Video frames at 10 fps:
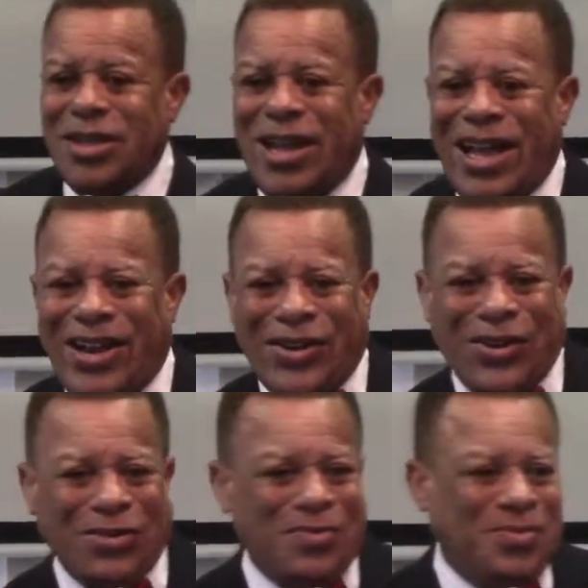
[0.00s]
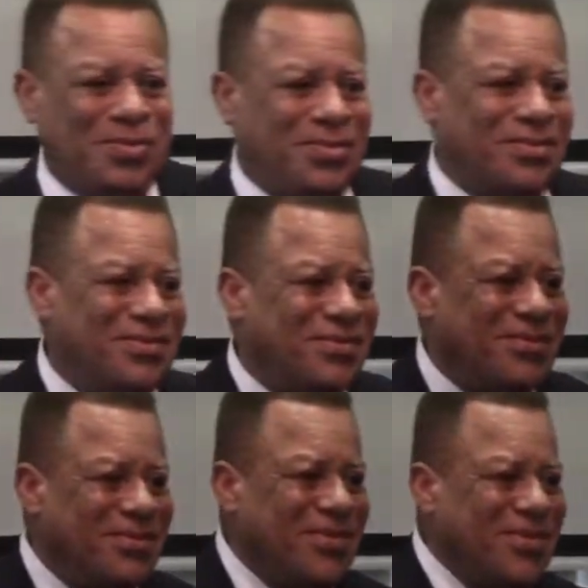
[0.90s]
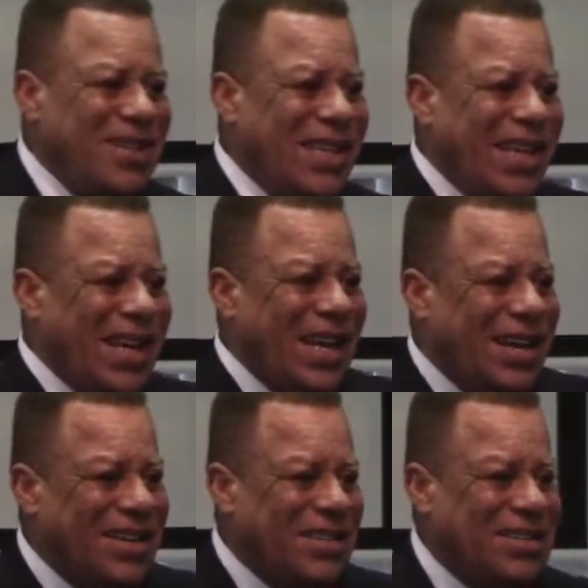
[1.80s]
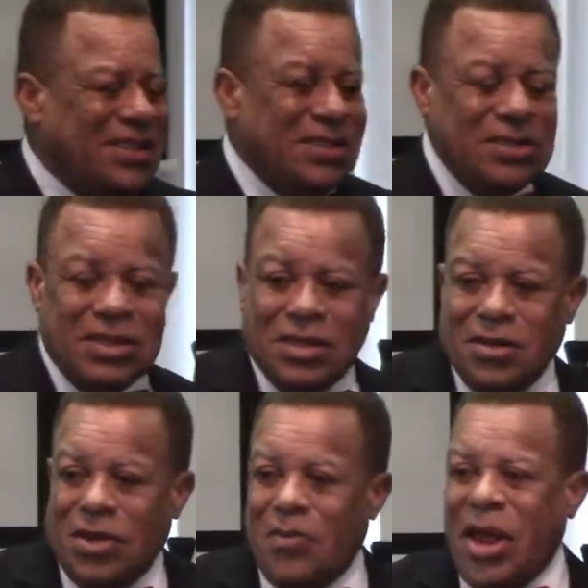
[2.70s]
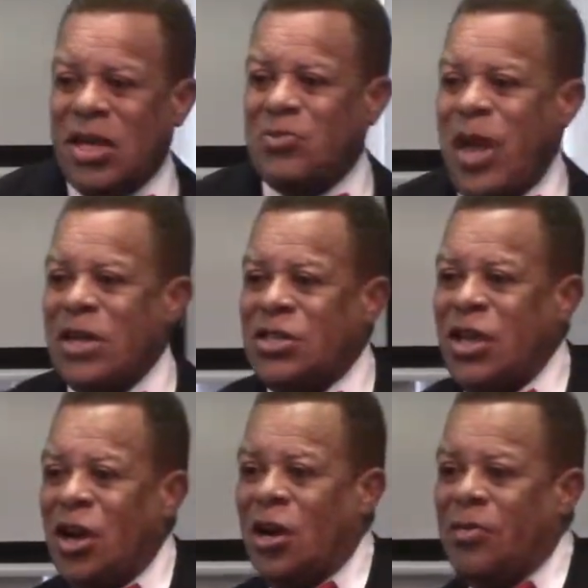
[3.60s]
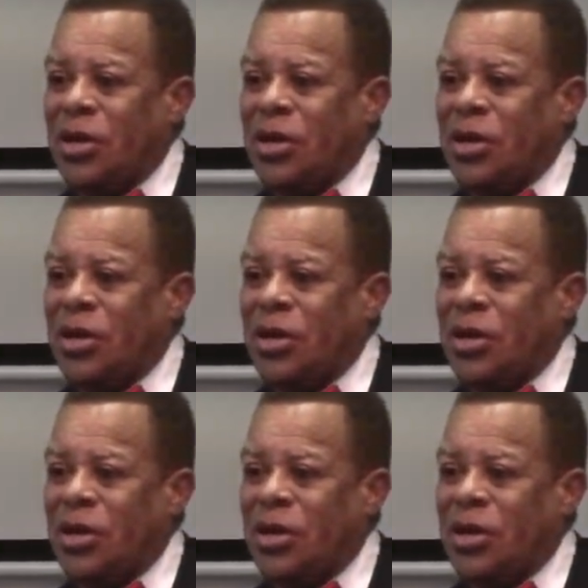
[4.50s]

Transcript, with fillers: word. Hello. know. Mm-hmm. Yeah. I'm not as bad as they are